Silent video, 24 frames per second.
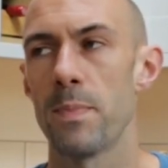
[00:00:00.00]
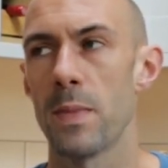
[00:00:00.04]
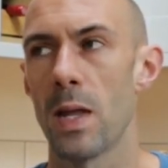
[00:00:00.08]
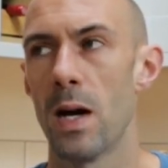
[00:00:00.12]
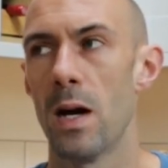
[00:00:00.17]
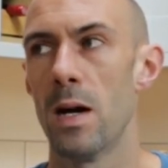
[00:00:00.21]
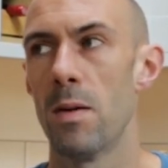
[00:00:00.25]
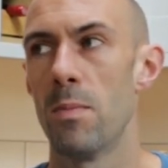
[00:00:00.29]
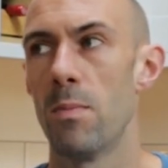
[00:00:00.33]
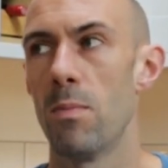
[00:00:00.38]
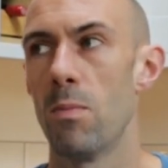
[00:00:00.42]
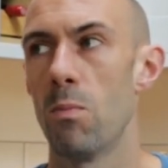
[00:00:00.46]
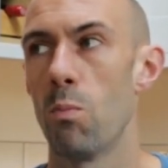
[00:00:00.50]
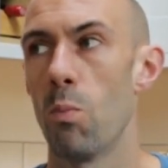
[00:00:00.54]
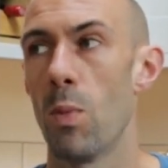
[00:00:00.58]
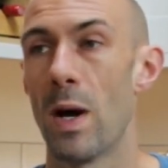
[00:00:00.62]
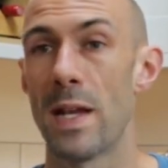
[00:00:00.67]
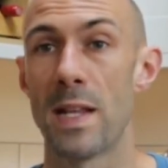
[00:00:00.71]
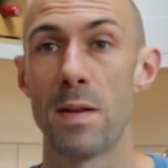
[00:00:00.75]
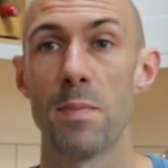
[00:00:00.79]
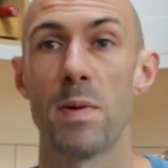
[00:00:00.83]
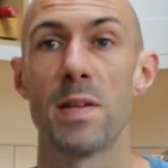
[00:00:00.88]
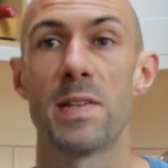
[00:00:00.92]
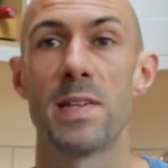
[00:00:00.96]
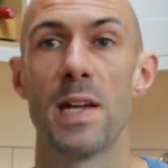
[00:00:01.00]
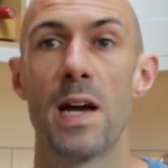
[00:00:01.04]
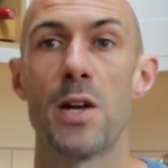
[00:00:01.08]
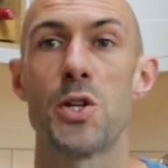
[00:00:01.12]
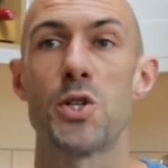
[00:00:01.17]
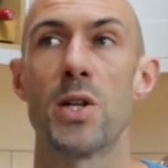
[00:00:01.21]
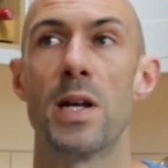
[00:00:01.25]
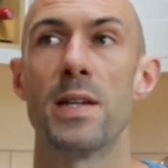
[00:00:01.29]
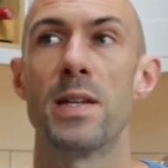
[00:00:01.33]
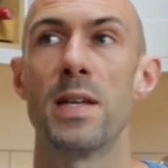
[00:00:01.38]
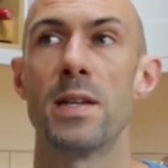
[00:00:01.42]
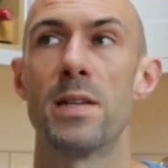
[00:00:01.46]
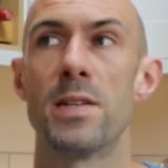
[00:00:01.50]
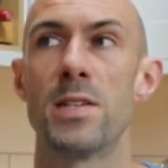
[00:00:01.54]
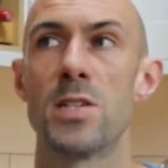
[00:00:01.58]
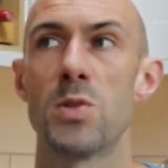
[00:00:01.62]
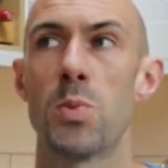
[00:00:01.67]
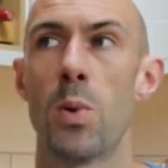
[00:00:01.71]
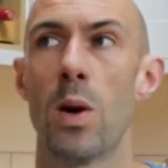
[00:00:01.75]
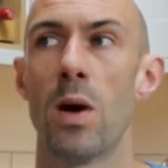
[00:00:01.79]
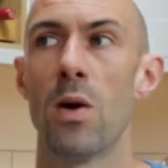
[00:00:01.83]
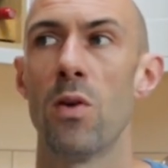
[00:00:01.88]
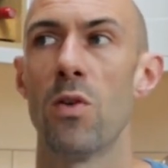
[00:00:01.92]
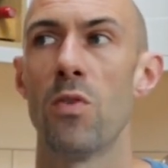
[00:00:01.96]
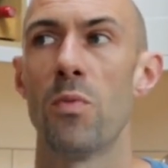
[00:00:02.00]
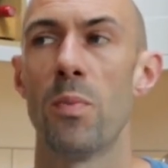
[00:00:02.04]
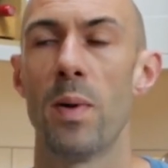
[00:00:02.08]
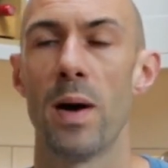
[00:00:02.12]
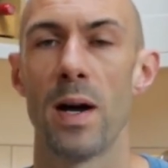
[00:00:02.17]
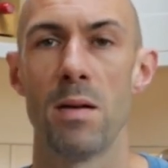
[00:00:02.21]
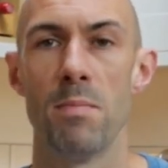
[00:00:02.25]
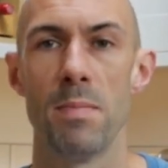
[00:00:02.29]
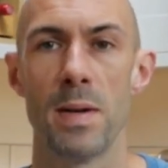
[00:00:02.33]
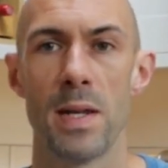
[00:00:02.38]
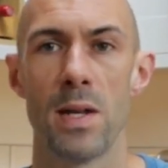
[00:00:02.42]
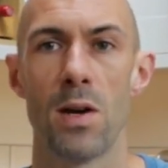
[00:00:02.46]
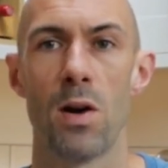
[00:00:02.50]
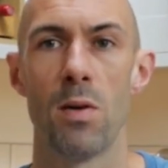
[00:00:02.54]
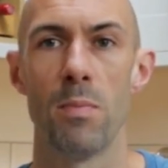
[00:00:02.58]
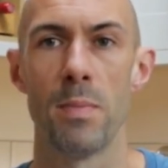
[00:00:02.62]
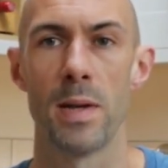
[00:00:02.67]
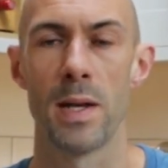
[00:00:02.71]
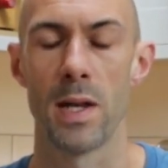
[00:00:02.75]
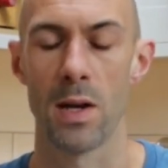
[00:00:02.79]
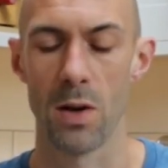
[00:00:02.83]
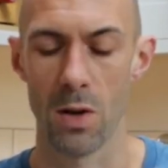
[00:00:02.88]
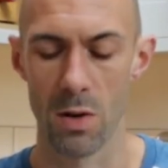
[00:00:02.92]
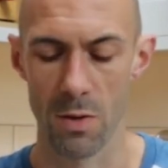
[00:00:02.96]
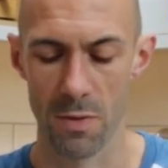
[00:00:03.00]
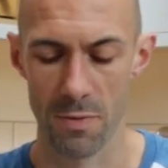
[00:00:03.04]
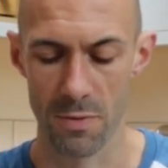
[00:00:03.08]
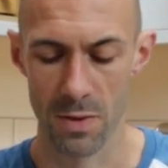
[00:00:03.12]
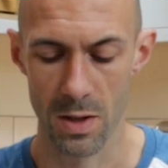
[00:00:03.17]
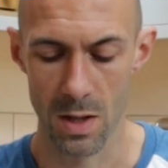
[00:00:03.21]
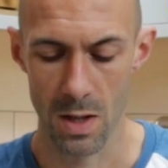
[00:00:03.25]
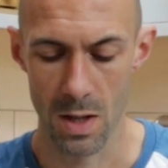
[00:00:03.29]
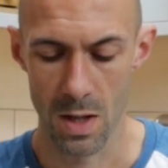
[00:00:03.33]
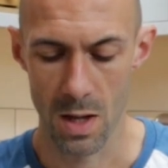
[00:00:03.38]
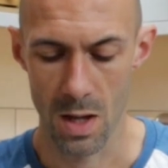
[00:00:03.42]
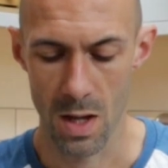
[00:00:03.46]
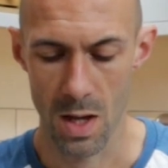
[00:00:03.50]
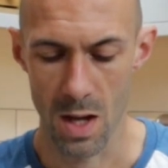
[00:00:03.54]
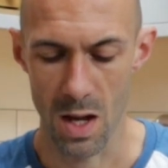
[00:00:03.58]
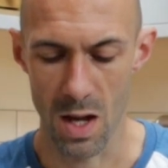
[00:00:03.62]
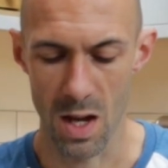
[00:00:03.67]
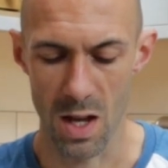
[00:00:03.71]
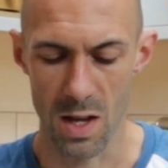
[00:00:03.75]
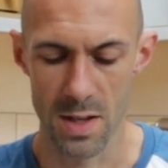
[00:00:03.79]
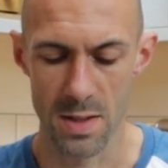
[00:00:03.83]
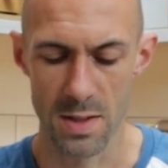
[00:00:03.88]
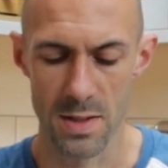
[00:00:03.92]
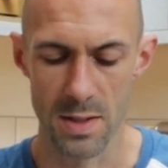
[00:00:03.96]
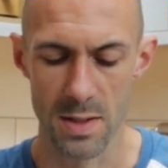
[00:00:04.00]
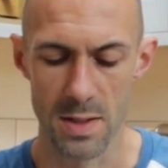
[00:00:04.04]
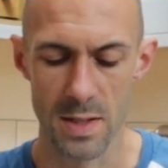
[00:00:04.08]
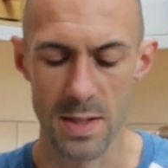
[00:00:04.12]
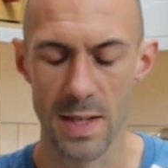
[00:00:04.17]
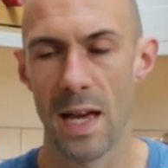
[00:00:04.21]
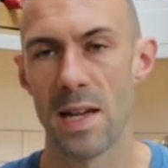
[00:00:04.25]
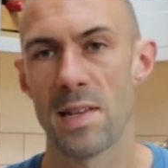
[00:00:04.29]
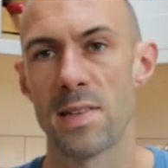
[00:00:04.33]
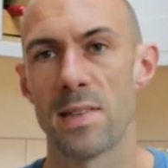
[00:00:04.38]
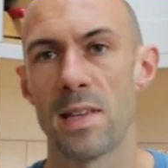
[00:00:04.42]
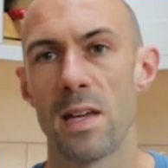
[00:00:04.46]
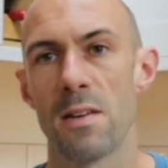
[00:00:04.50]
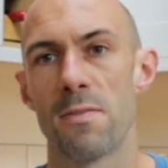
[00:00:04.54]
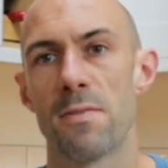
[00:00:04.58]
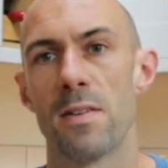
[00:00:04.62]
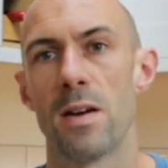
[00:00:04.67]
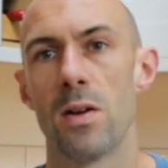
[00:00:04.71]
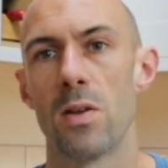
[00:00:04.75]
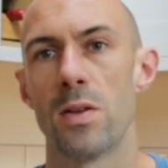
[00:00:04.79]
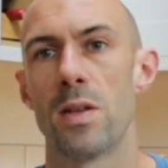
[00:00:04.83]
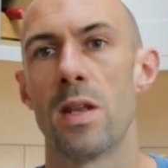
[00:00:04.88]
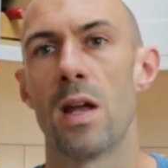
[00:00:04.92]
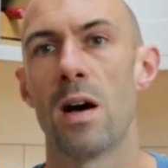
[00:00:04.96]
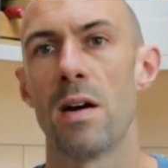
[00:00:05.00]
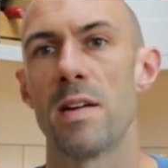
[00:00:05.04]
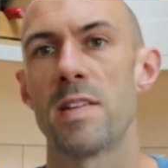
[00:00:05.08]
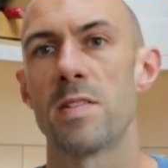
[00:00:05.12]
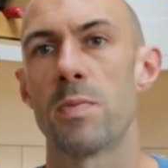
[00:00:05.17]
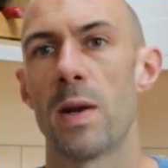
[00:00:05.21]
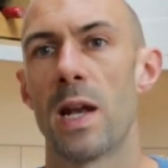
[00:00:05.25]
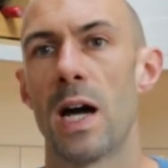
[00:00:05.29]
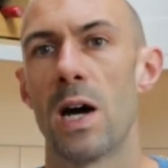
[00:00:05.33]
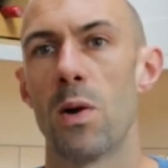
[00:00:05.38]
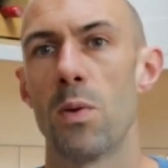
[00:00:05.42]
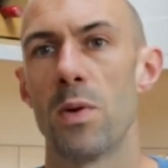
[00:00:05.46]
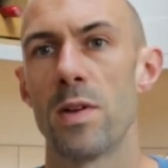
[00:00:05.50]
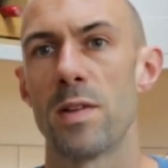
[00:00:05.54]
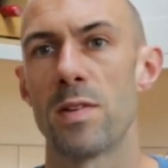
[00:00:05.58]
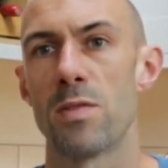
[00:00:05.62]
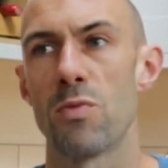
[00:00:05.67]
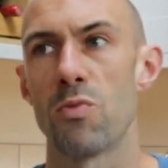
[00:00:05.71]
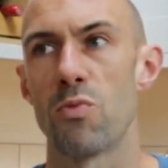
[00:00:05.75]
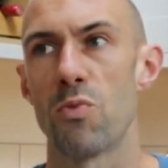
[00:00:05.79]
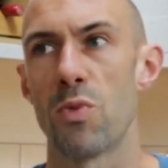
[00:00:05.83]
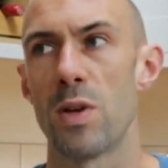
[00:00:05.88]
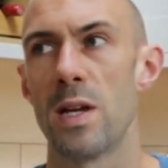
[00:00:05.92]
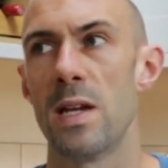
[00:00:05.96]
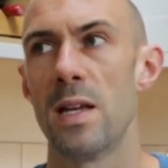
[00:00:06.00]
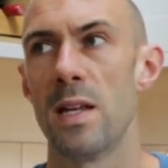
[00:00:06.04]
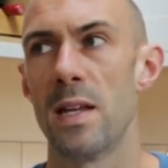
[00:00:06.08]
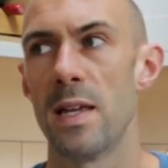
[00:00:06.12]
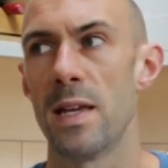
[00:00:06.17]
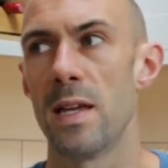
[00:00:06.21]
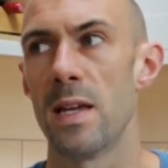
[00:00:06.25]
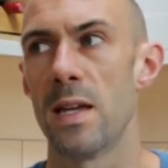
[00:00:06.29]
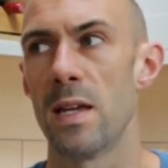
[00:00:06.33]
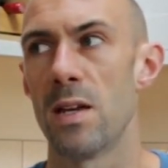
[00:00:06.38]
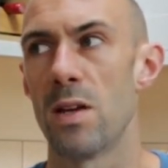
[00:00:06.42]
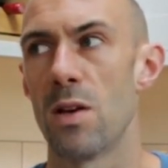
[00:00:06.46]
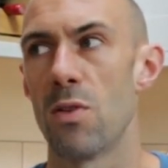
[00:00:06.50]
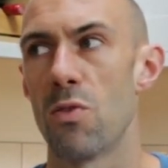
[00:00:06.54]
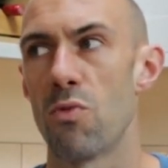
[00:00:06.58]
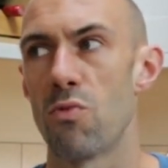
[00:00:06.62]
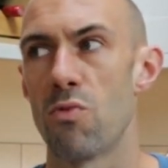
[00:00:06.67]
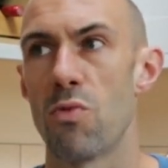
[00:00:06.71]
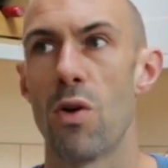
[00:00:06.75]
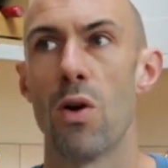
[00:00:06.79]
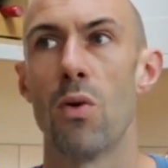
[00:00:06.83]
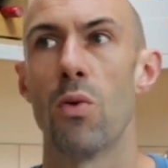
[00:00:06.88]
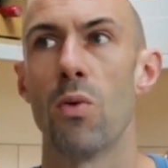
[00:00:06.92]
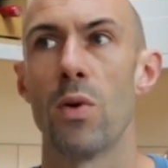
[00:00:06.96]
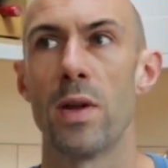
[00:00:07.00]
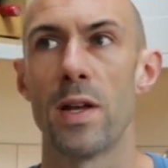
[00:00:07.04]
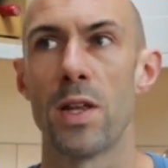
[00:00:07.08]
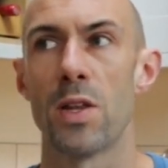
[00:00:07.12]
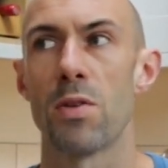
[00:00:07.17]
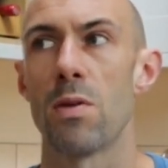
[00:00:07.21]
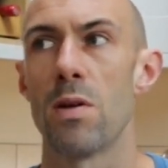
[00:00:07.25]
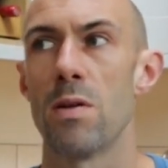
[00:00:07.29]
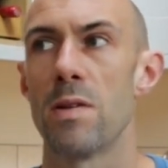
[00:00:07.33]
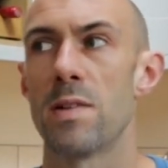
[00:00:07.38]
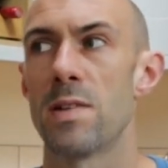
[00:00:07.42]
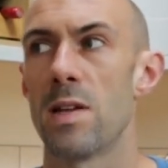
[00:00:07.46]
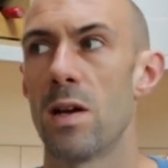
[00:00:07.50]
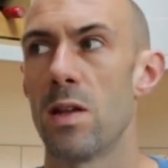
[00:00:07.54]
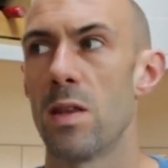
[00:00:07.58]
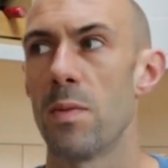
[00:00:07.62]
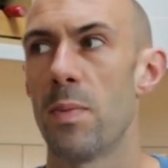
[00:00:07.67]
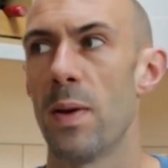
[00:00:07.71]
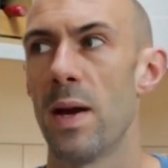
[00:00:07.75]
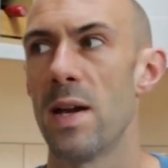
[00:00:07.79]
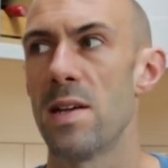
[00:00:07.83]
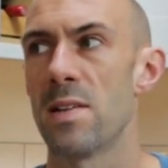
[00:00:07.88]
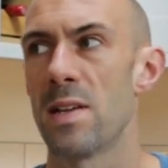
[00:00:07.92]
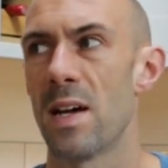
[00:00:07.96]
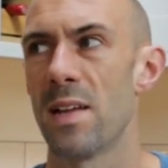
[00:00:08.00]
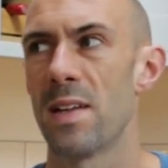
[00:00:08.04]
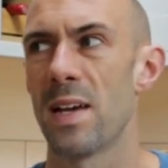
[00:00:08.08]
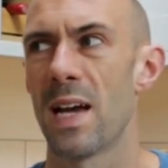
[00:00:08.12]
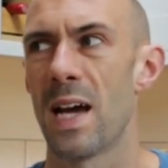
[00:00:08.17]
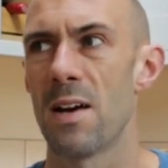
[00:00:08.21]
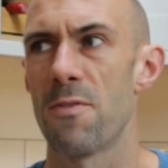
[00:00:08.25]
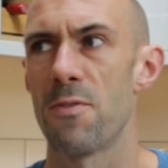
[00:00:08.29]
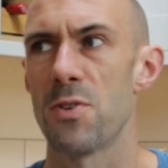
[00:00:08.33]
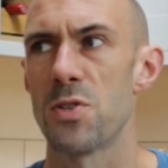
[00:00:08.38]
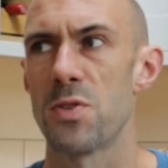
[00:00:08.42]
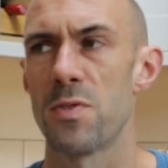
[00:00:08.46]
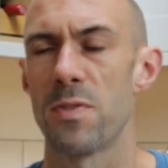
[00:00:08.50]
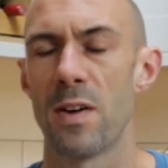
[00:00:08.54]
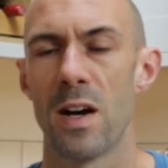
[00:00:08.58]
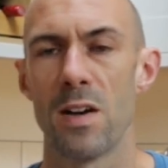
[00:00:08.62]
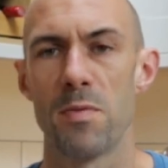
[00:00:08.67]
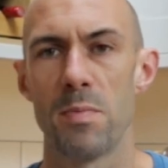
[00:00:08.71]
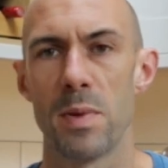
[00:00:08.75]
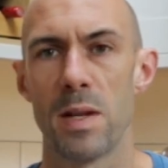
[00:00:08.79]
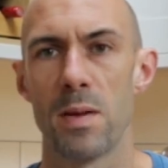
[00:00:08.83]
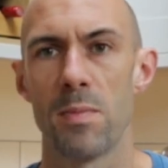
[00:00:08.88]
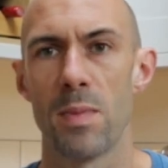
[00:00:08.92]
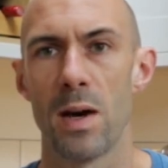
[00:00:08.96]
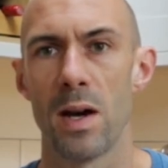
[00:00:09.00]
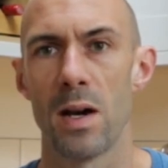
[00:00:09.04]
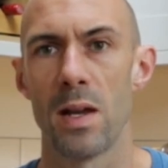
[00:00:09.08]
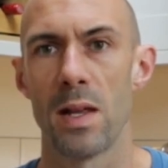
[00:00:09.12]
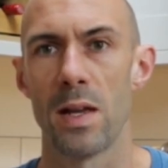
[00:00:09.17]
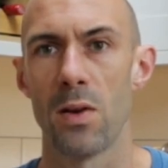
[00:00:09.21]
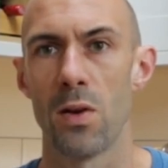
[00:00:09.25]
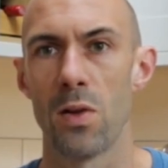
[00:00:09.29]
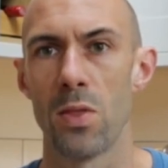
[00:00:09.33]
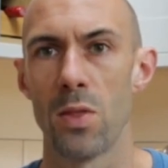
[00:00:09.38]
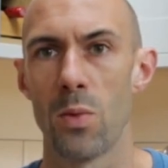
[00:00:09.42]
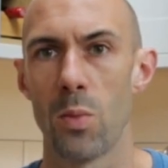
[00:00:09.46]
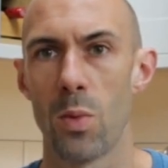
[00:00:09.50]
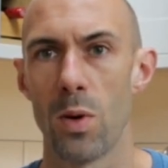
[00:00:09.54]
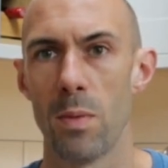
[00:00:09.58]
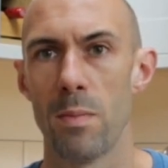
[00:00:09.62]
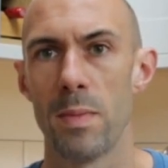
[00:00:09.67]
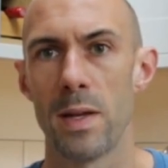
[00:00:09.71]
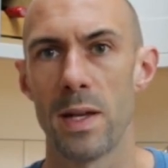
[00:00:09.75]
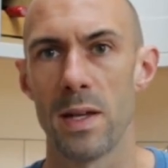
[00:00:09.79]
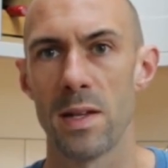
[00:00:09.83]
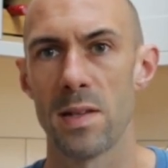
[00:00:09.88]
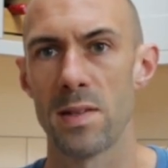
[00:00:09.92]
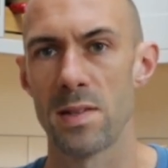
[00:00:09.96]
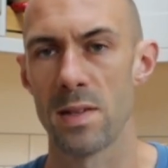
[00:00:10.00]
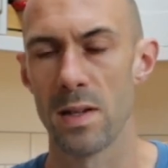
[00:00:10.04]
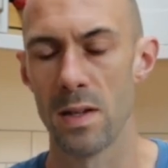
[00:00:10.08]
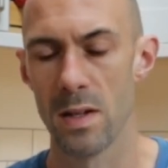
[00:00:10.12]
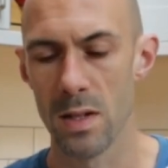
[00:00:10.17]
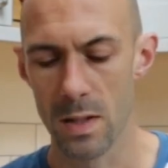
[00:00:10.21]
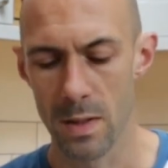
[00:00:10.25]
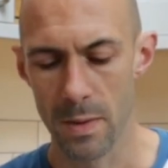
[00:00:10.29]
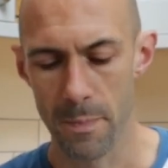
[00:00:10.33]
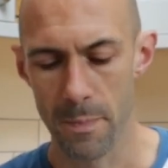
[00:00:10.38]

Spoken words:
I did my session. I did 12 by a minute on, minute off, and yes, they felt nice when I was really rolling through. So the pace, I think I averaged 5-minute miling on the 1 minutes.